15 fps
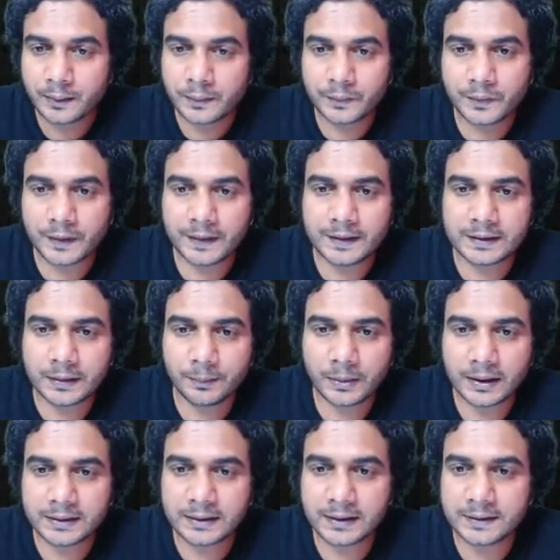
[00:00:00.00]
then this
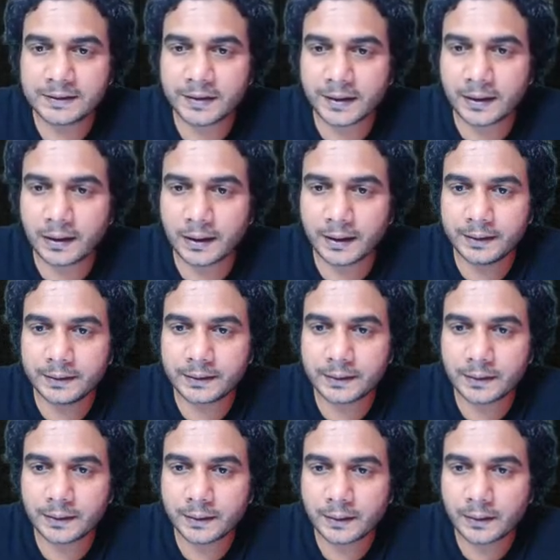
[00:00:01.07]
implies that Z lies
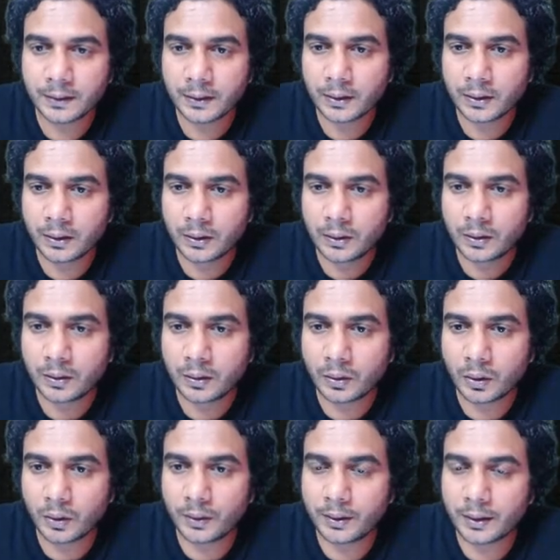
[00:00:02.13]

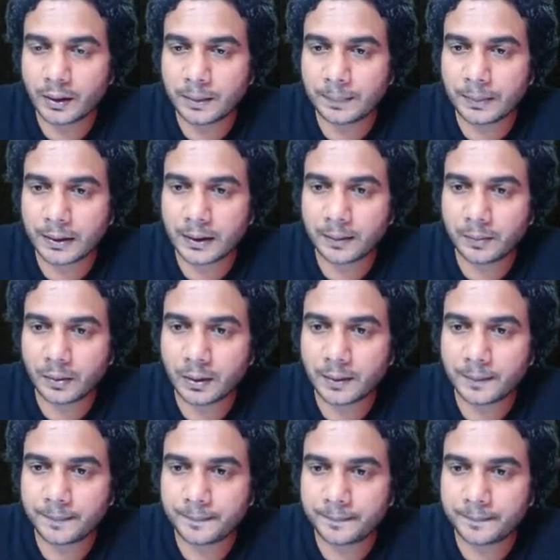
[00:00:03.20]
on a parabola.